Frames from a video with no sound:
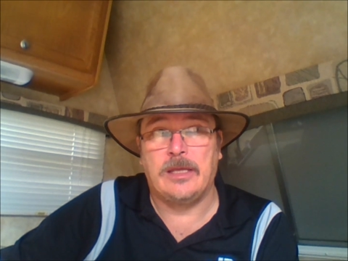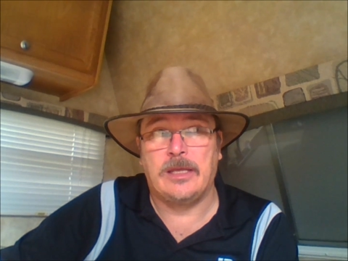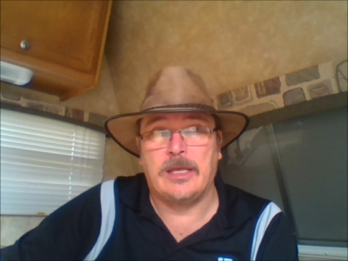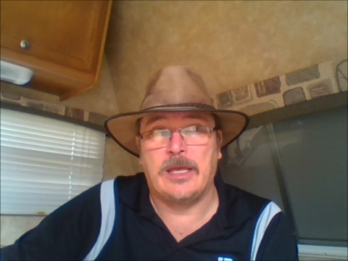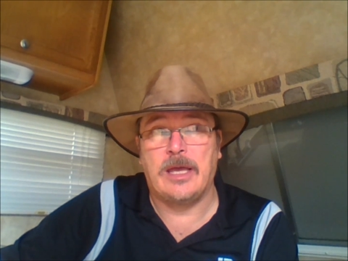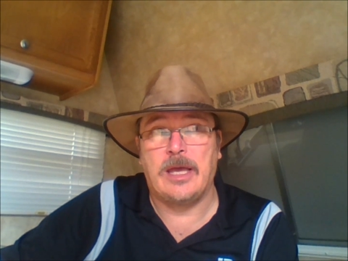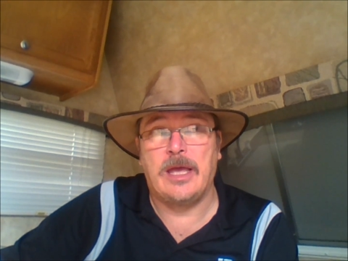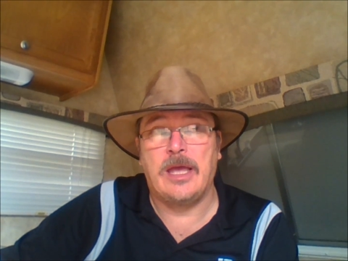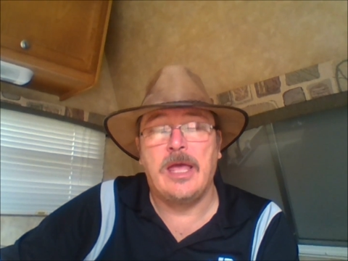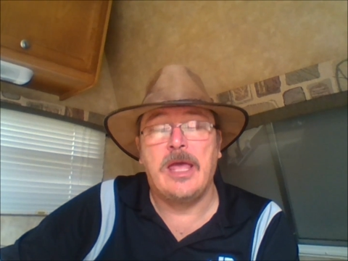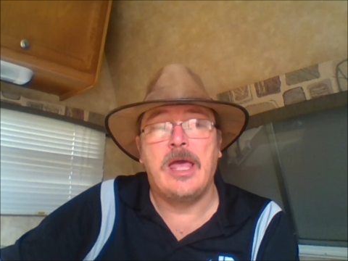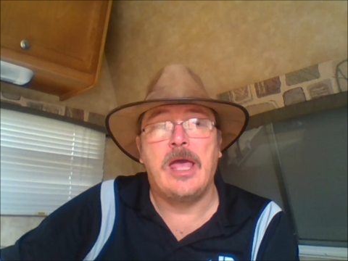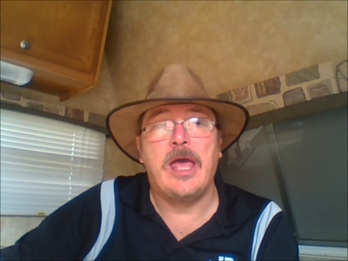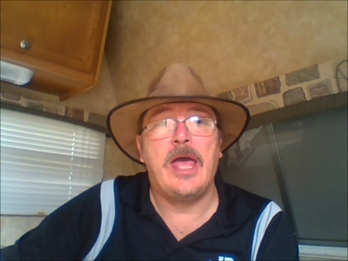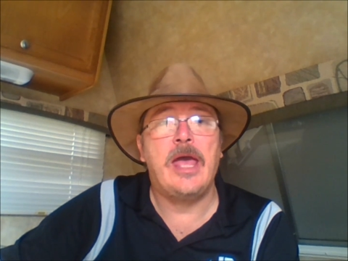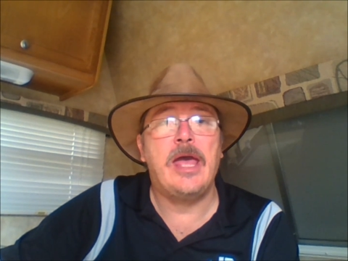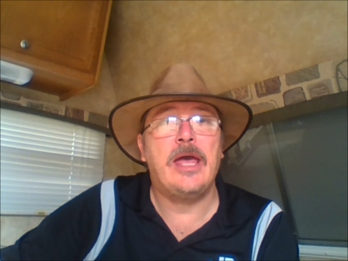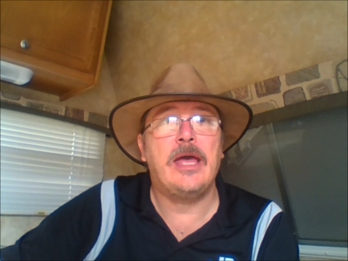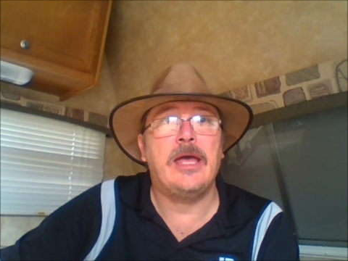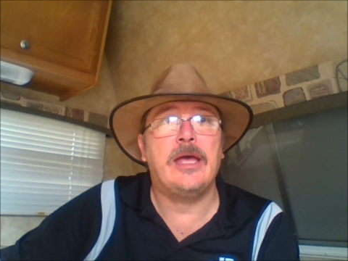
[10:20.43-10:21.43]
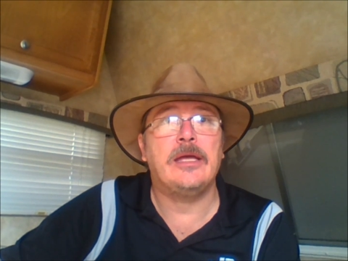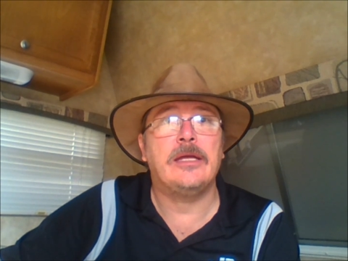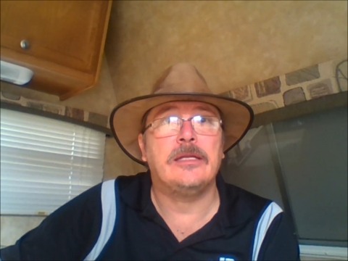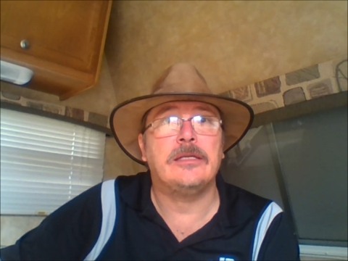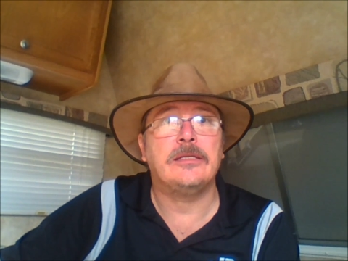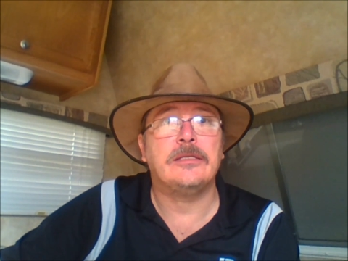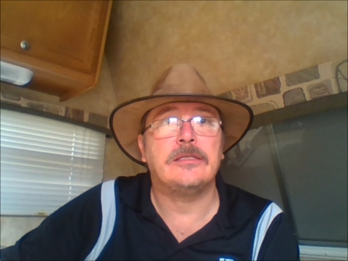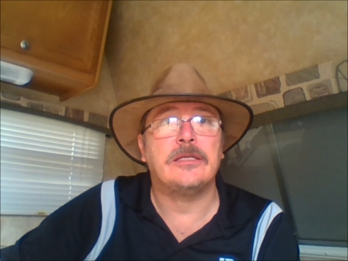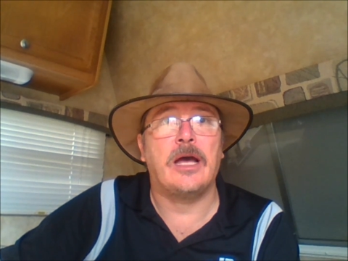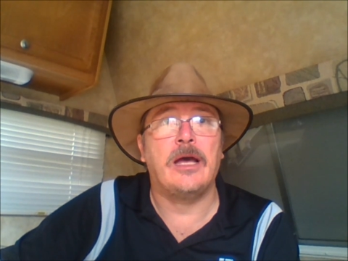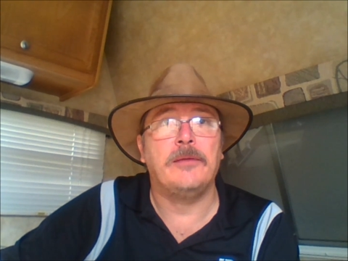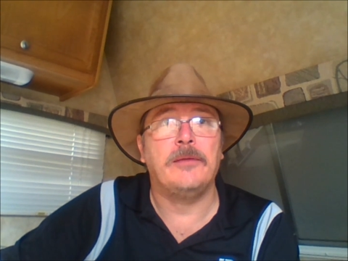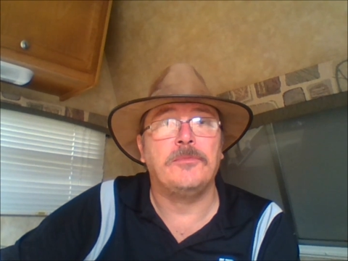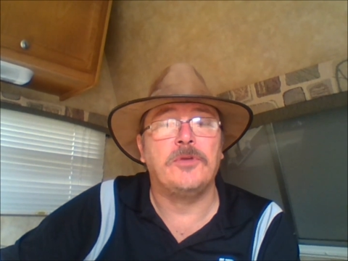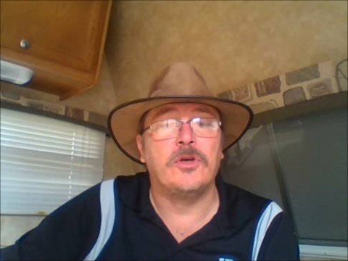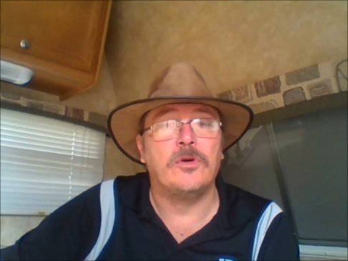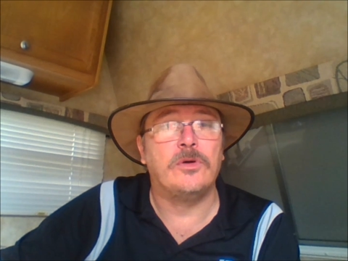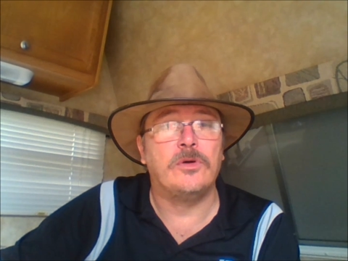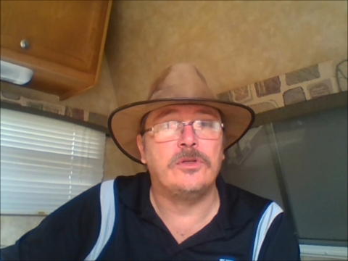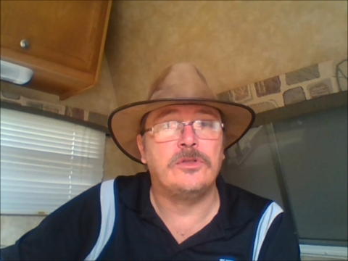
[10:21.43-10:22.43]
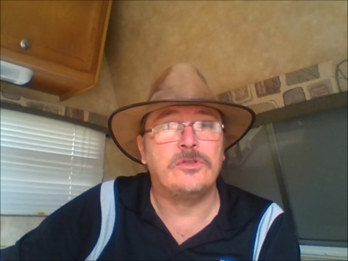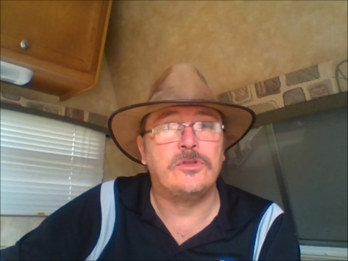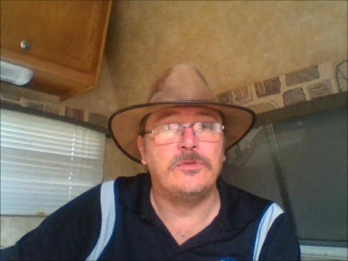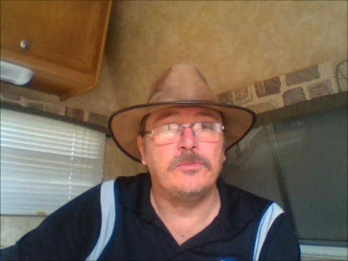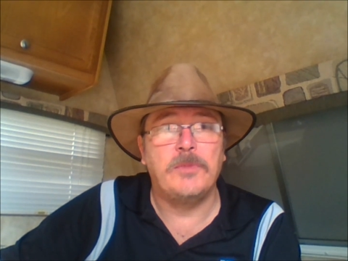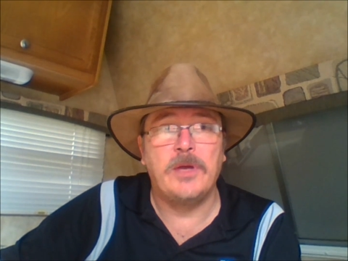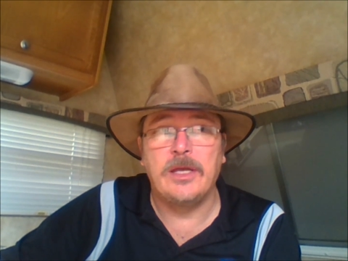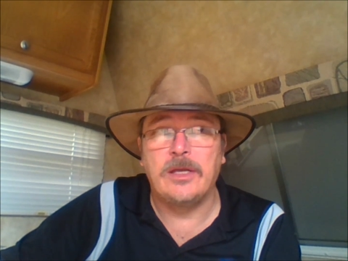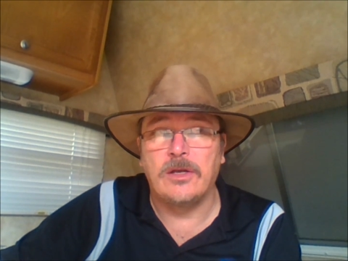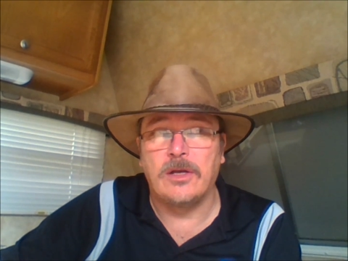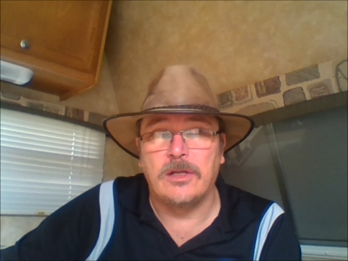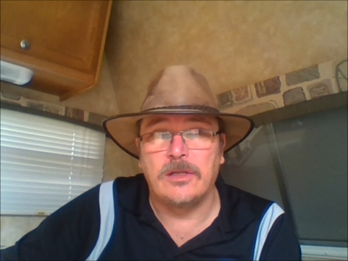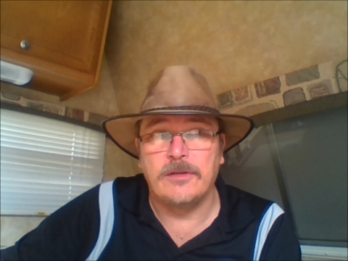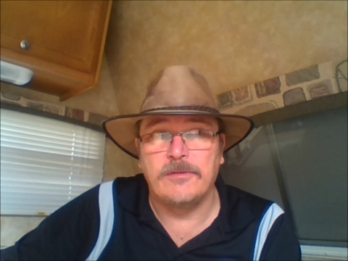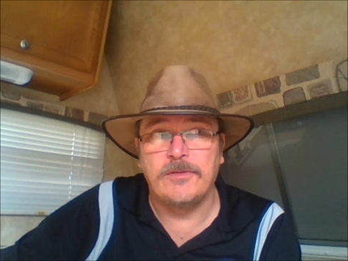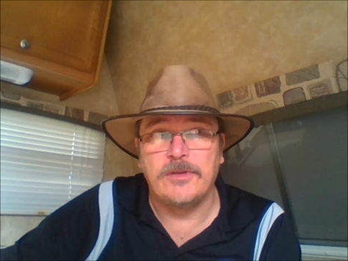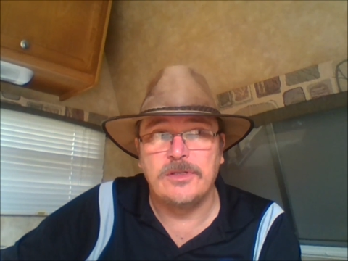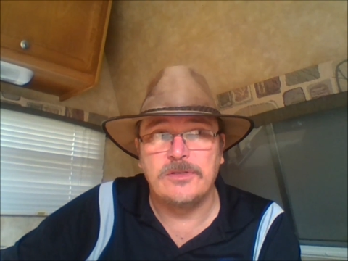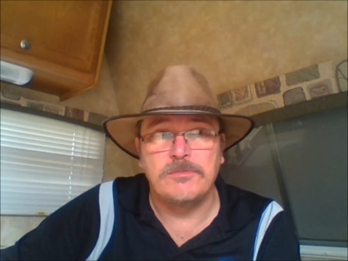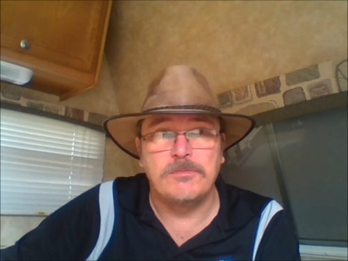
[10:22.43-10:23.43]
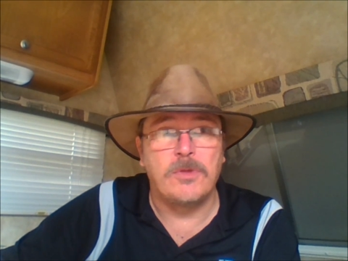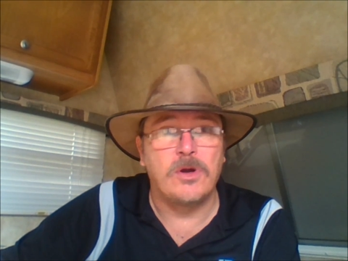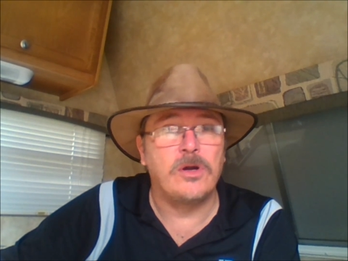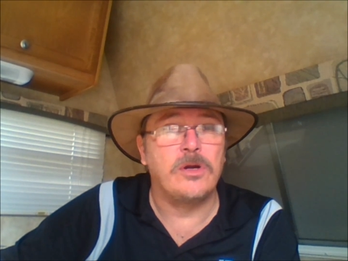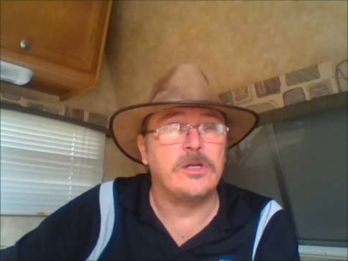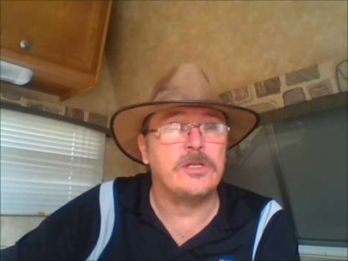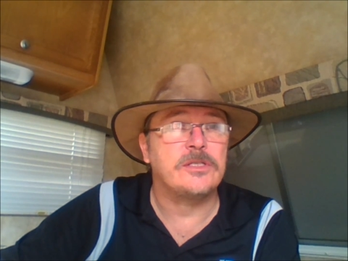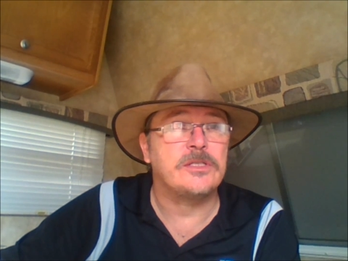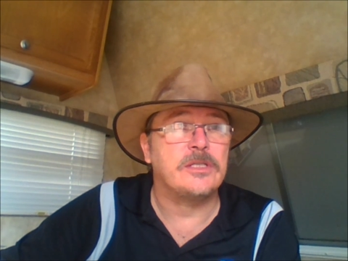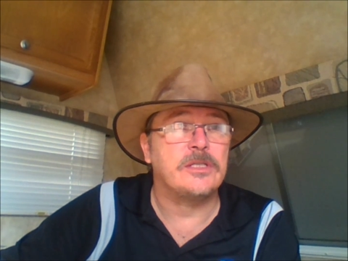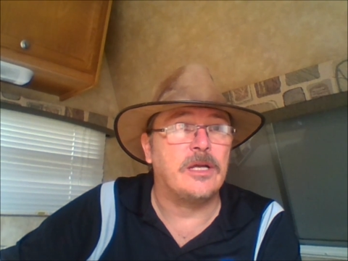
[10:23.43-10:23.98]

Okay. And I'm going to make all of these marks,